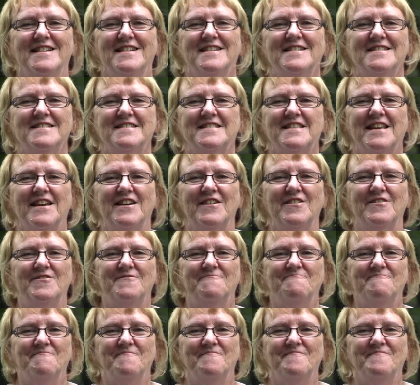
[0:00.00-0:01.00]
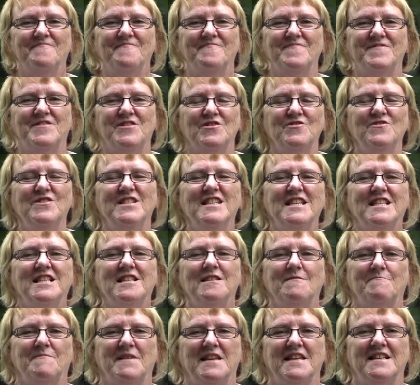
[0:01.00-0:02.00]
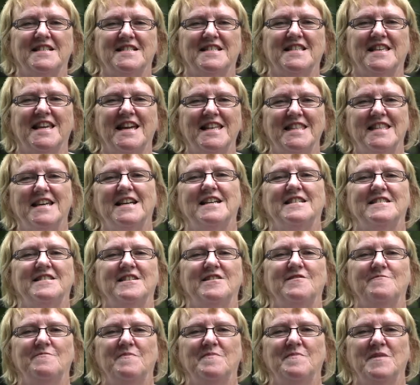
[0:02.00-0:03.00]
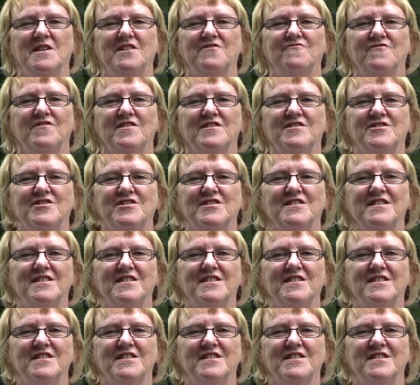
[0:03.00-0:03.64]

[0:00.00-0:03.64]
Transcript: So do little bits, get that dopamine rush,